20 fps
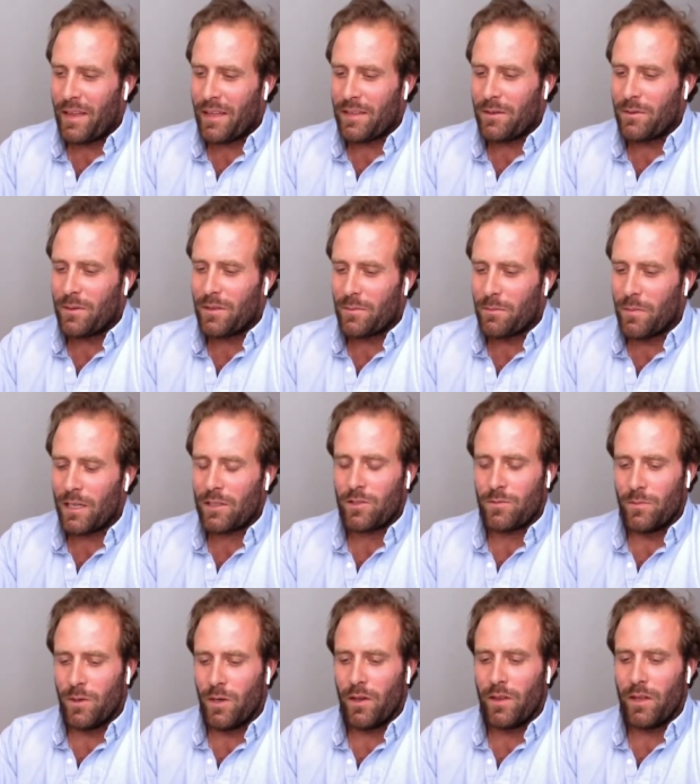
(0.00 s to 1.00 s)
that there is
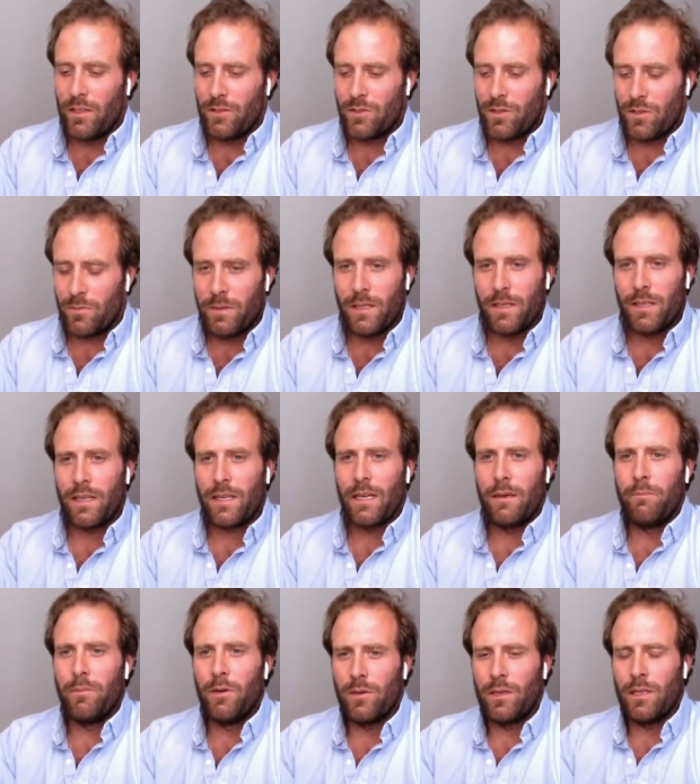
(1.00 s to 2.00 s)
much more than just building
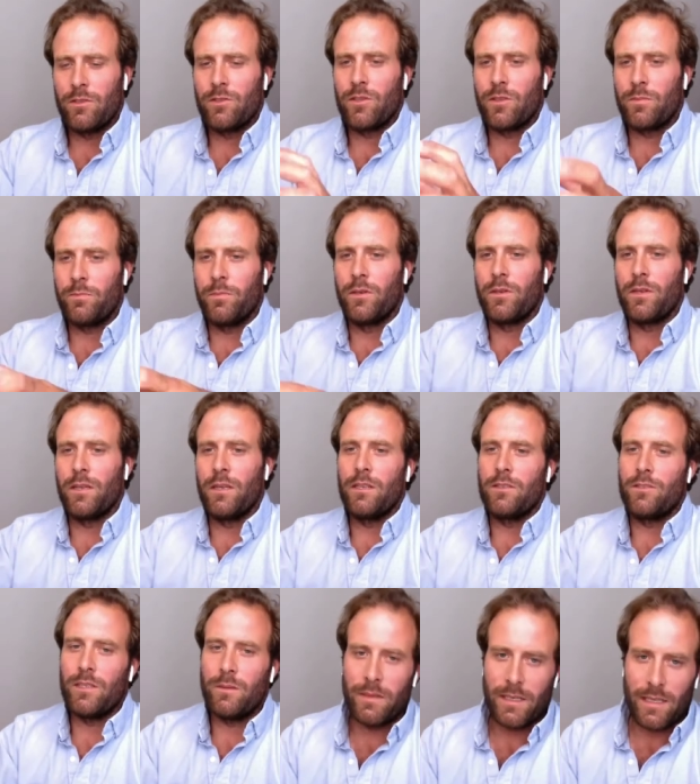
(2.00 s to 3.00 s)
a boat and just put in a
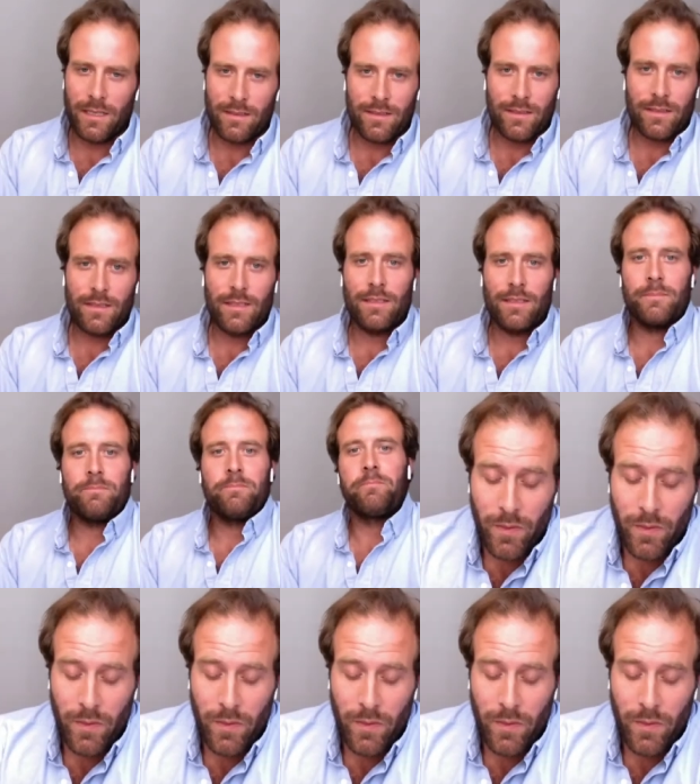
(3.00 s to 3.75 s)
GPS antenna.